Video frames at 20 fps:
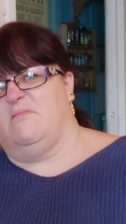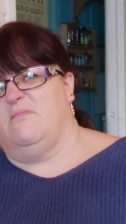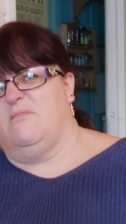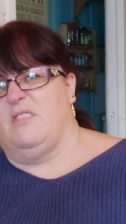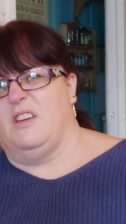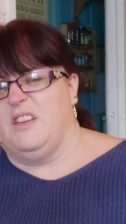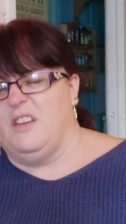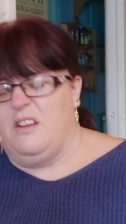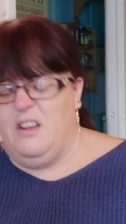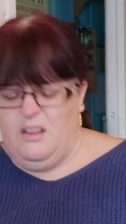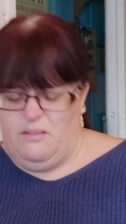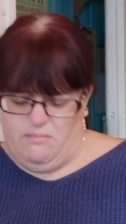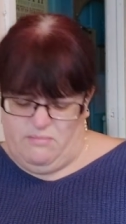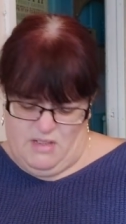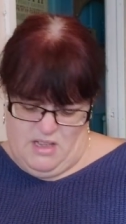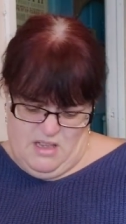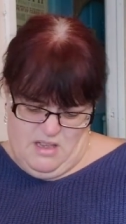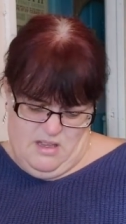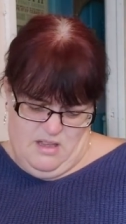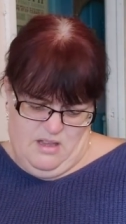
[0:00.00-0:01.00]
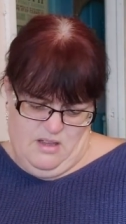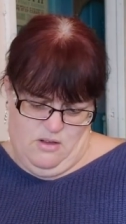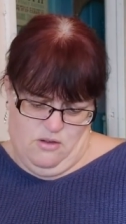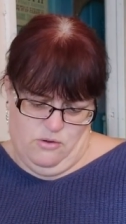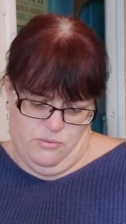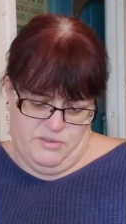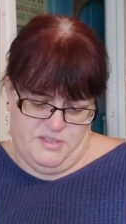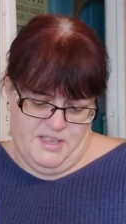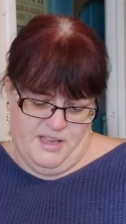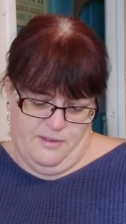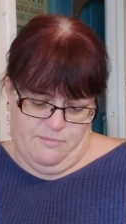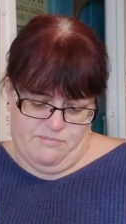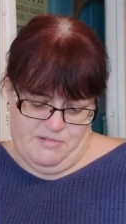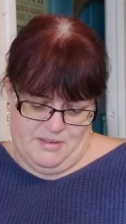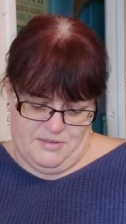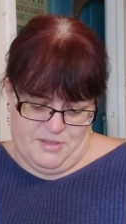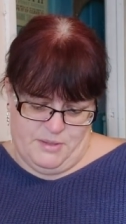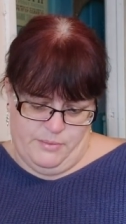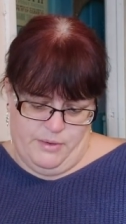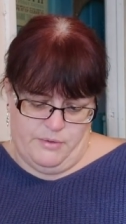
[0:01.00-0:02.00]
I don't know. I always have.
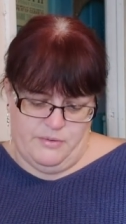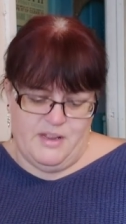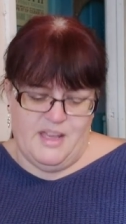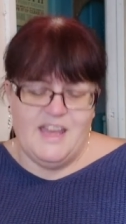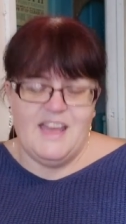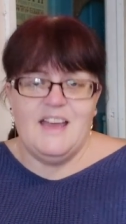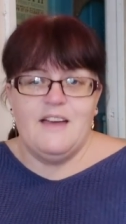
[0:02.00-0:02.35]
Perhaps I won't.